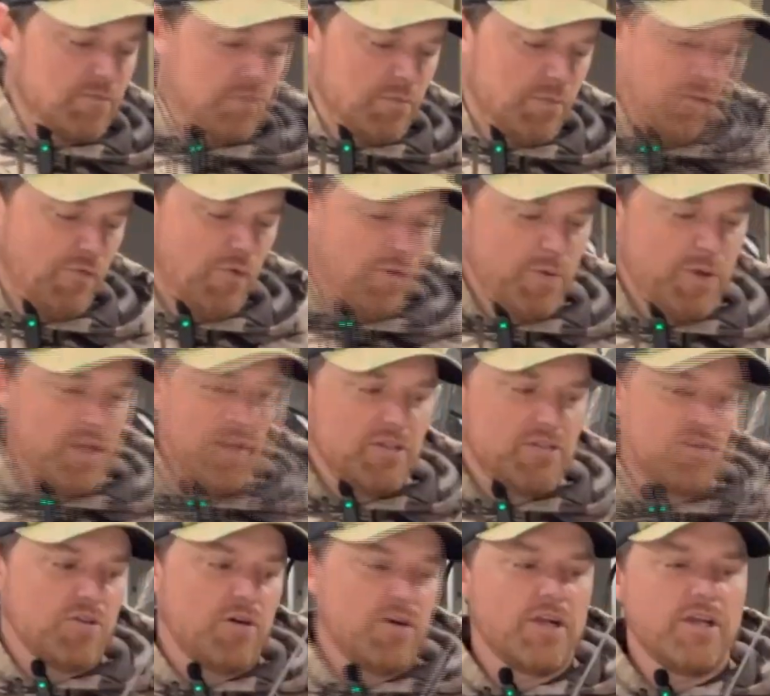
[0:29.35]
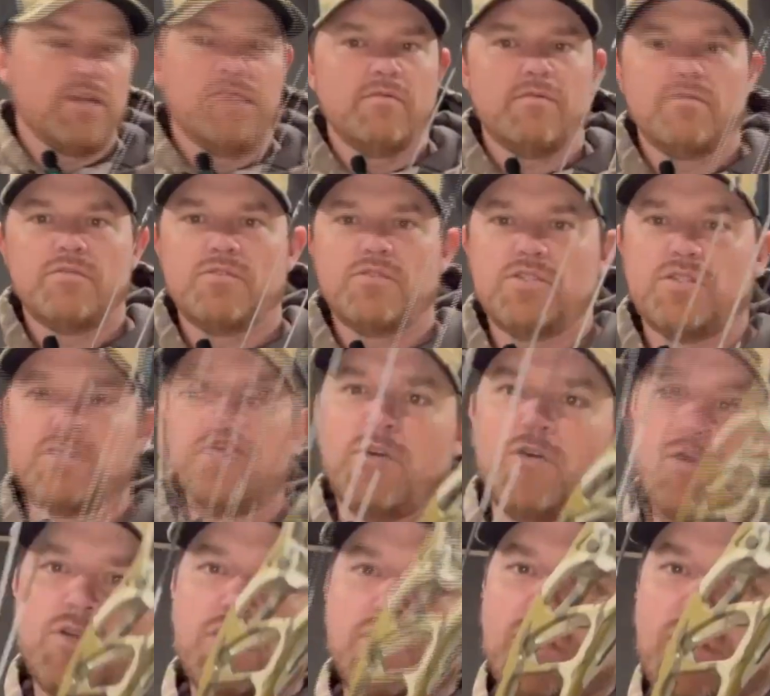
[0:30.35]
before we get started, just
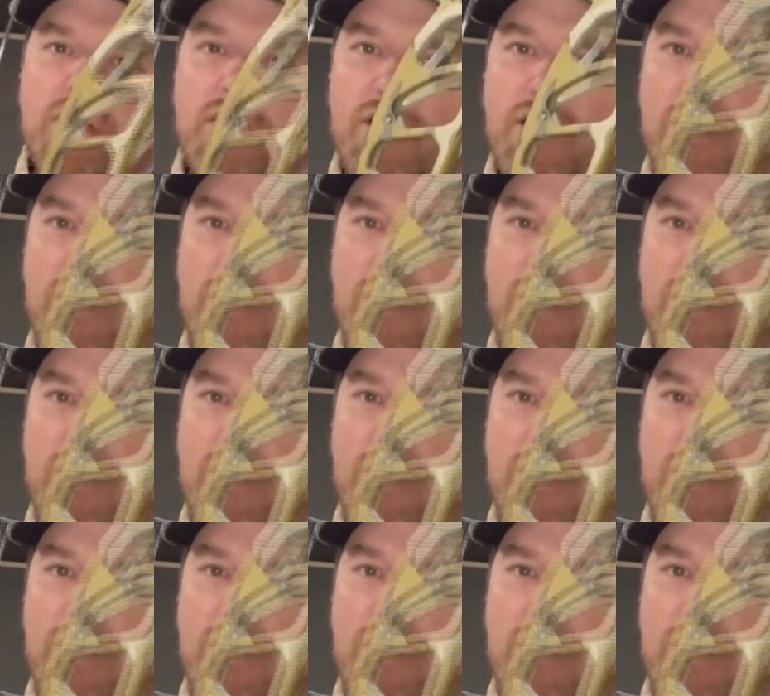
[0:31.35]
notice that